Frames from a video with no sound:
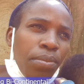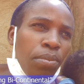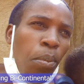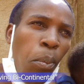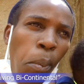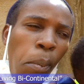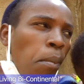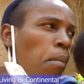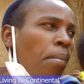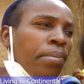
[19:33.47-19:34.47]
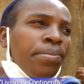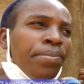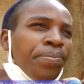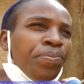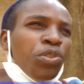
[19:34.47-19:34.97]
in Uganda, you have to
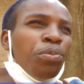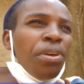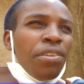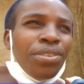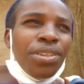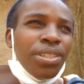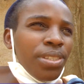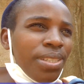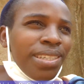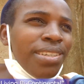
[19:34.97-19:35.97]
pay for the COVID test.